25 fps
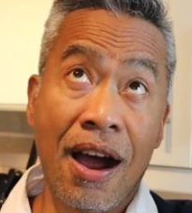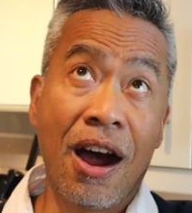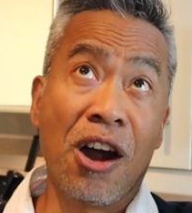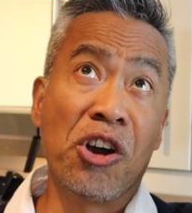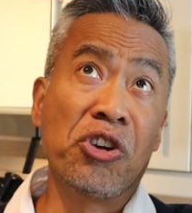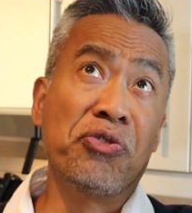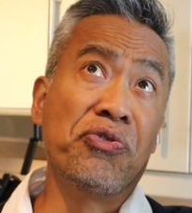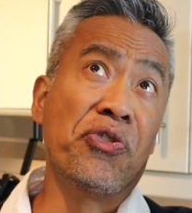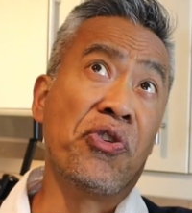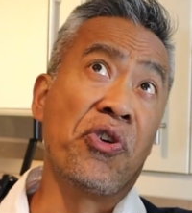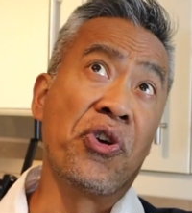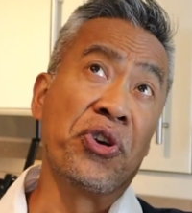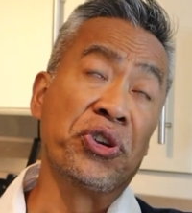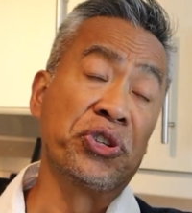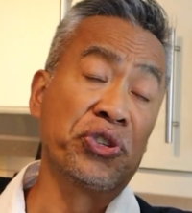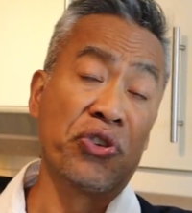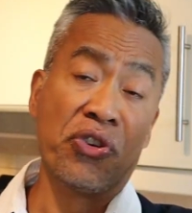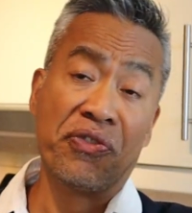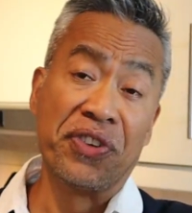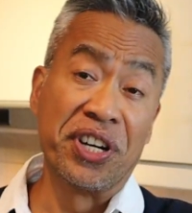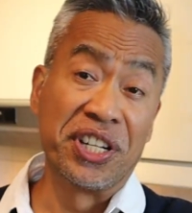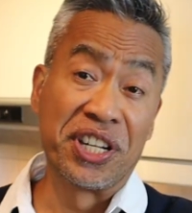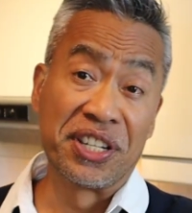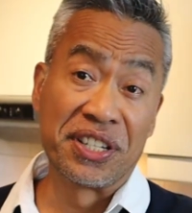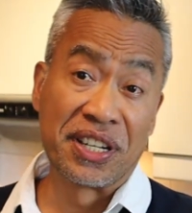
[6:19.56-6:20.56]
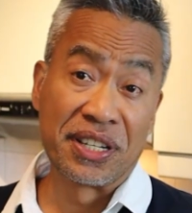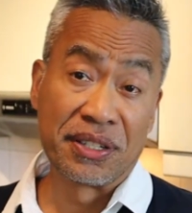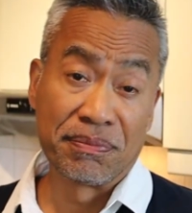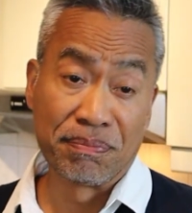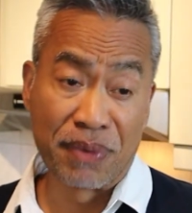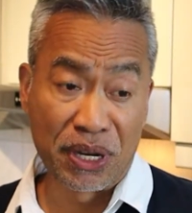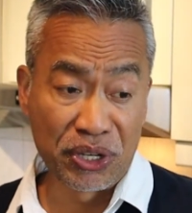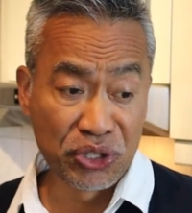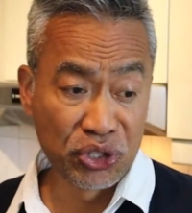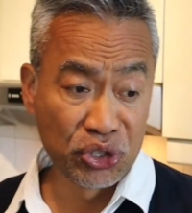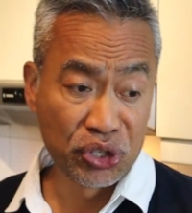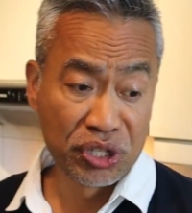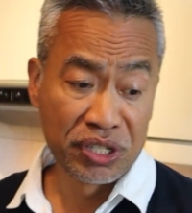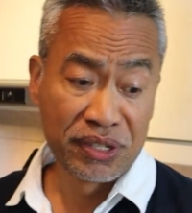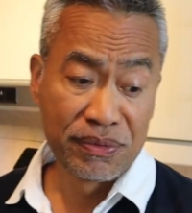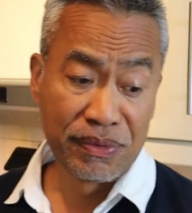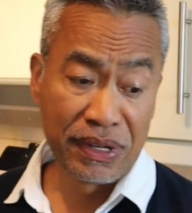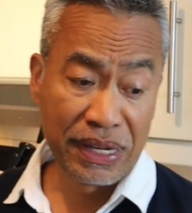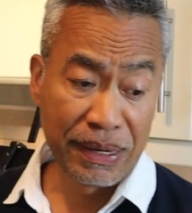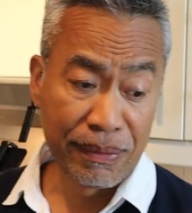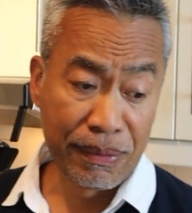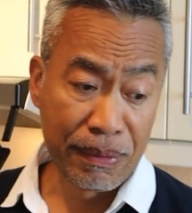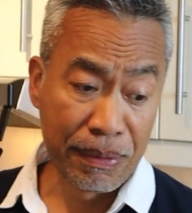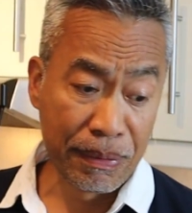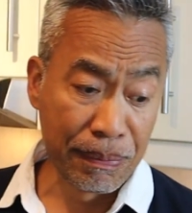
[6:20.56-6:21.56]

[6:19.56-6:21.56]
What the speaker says: Our voiceover didn't mention,